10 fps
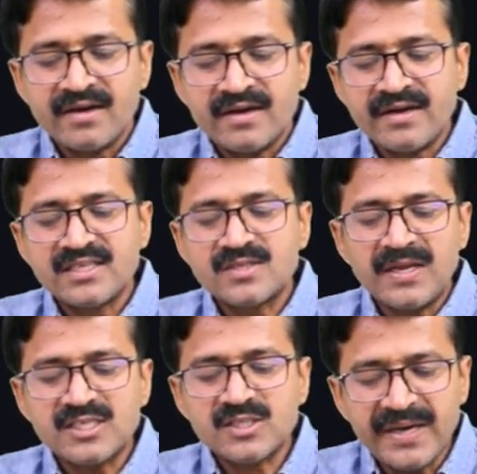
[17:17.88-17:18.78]

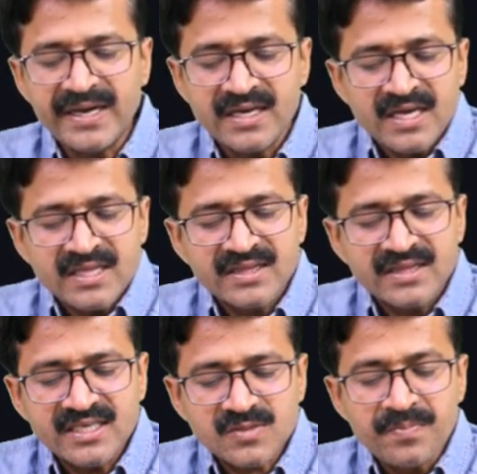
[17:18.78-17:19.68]
displacement,
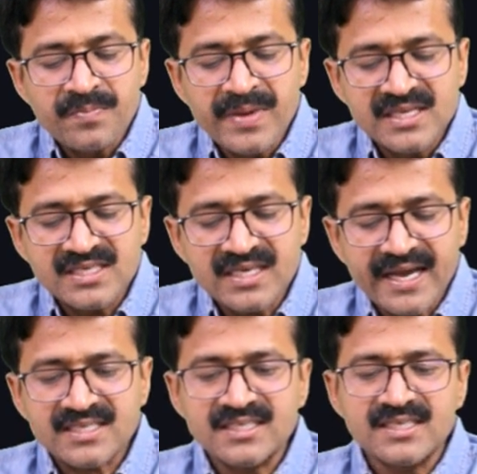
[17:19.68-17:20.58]
this major
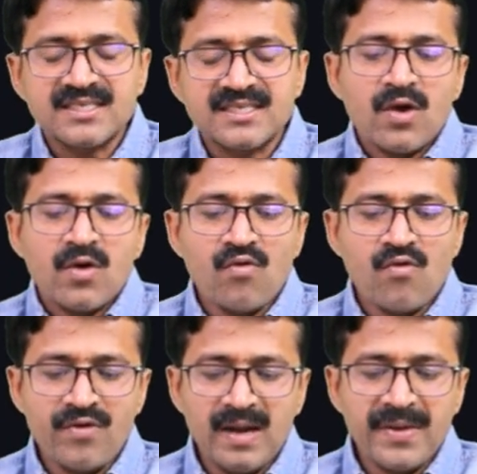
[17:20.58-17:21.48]
axis
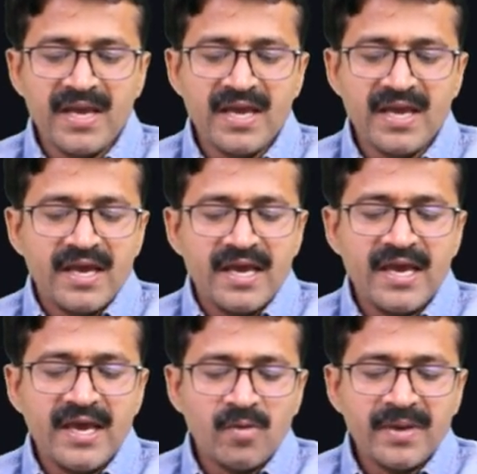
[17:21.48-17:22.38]
will be a
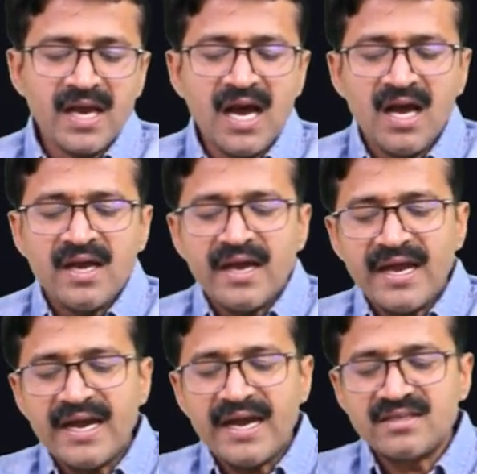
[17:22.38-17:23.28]
omega
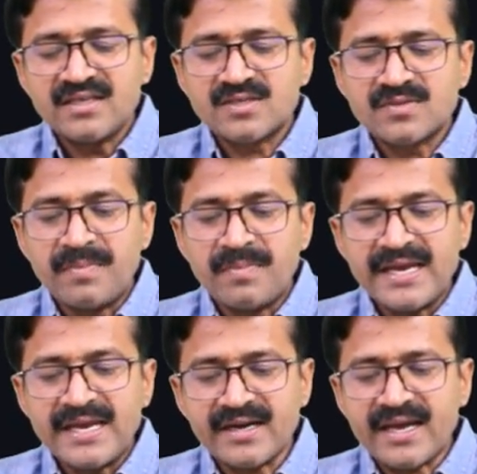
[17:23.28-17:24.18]
and this
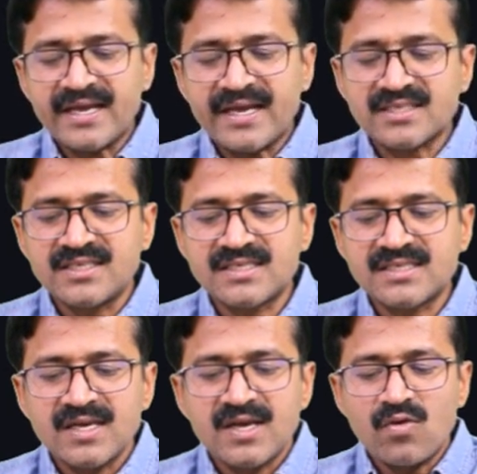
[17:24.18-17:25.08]
minor axis
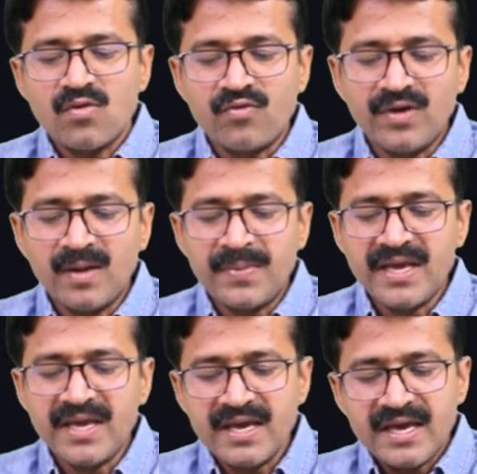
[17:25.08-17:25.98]
will be
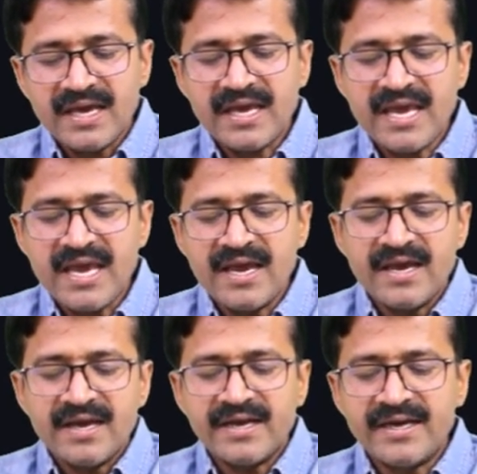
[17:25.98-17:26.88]
a.
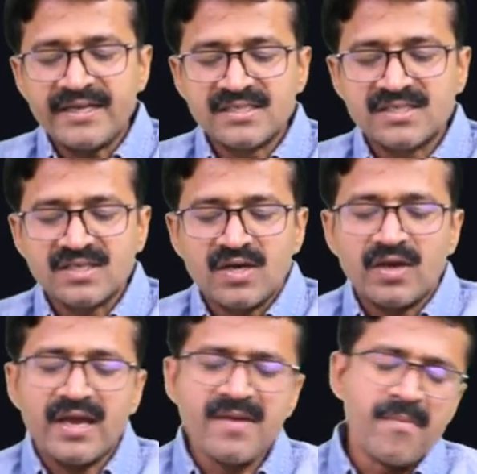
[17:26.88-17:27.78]
It is
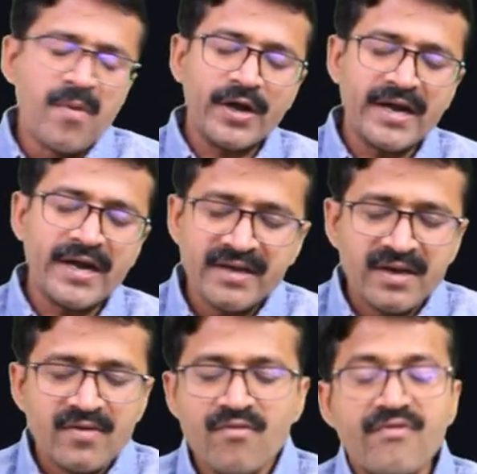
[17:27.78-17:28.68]
important,
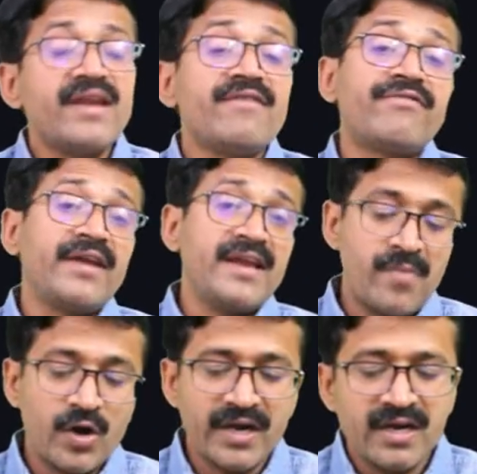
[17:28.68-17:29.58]
very
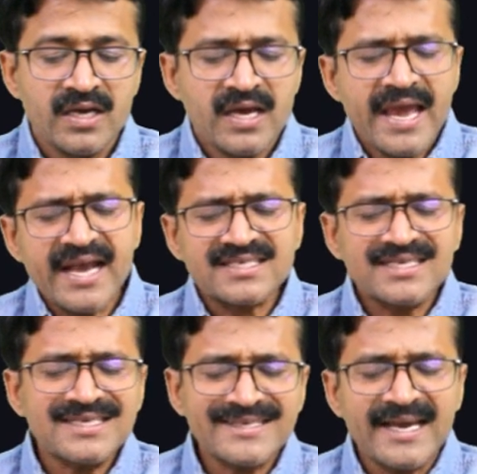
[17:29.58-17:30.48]
important. Axis
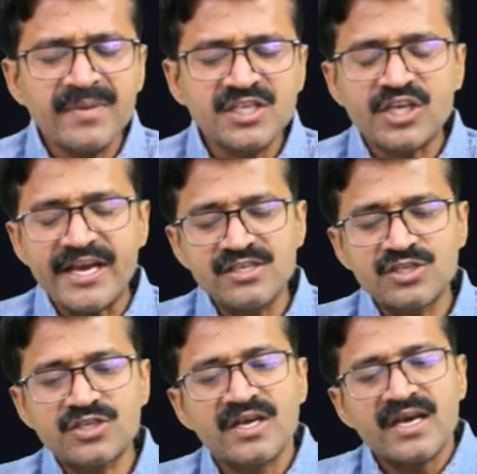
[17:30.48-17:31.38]
can be changed.
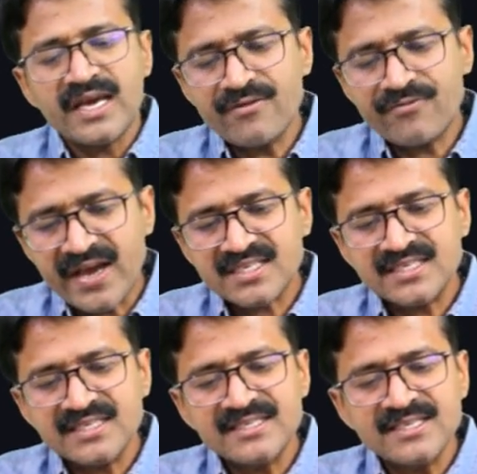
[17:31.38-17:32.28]
If axis
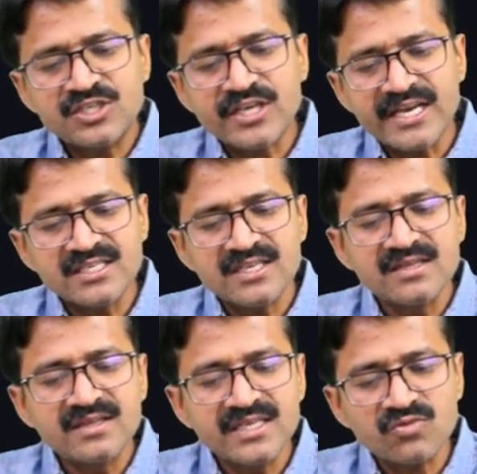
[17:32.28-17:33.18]
is changed in
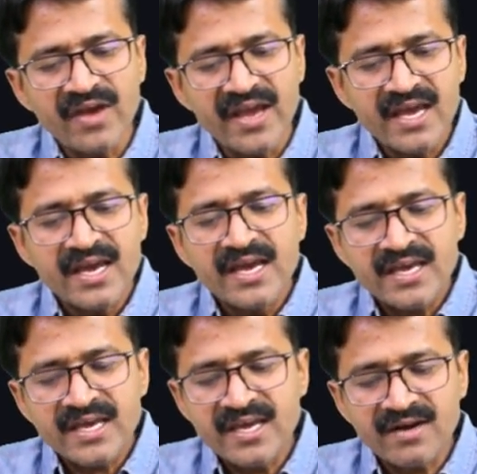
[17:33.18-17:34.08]
this way,
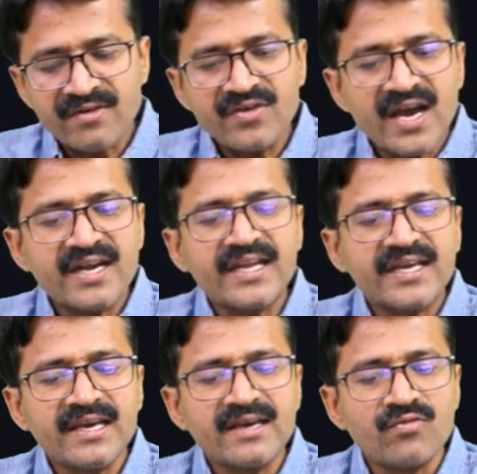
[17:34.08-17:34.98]
here we are
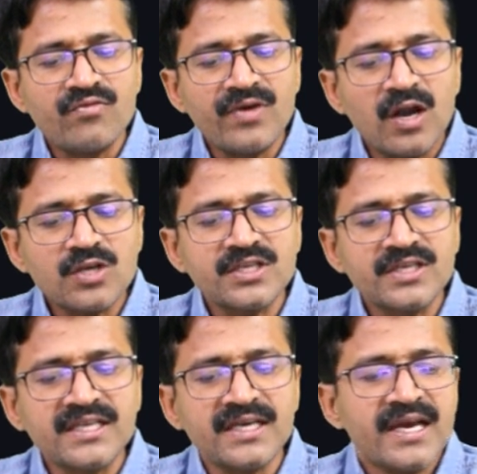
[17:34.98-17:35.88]
taking
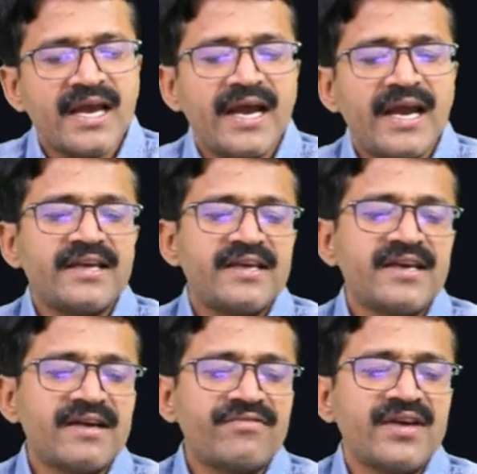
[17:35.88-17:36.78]
velocity and
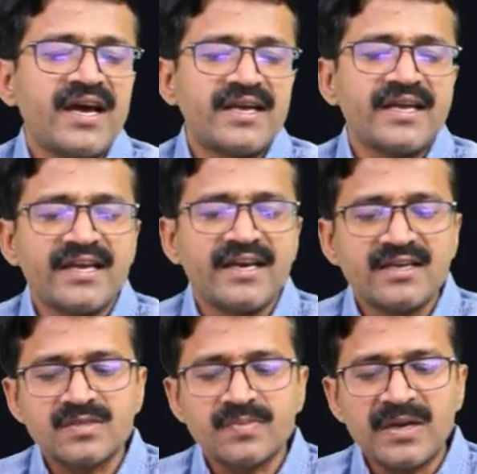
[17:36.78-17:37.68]
here we are taking
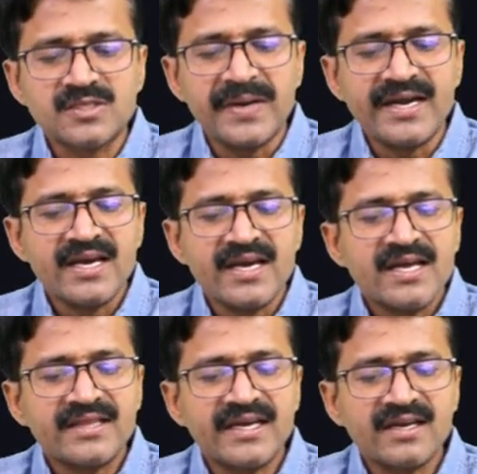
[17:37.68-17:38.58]
displacement,
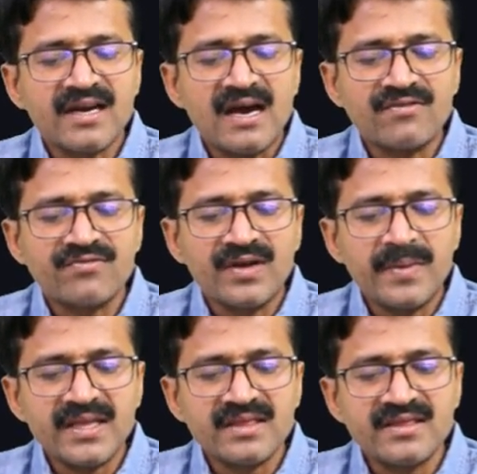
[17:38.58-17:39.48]
then graph will be
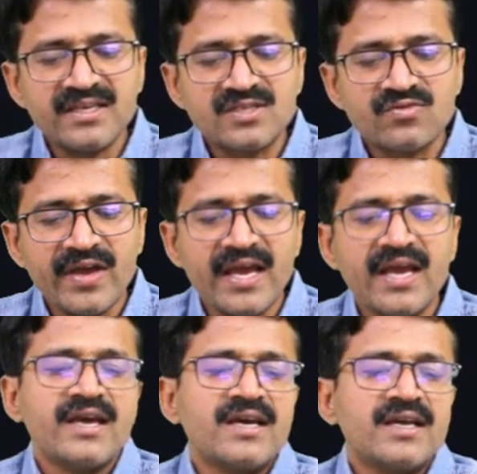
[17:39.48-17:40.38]
in this way.
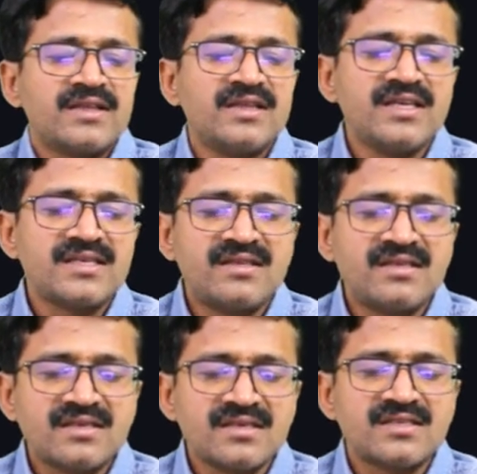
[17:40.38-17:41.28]
This
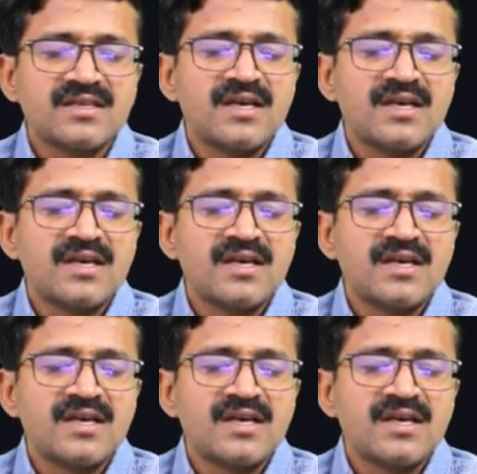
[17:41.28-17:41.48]
is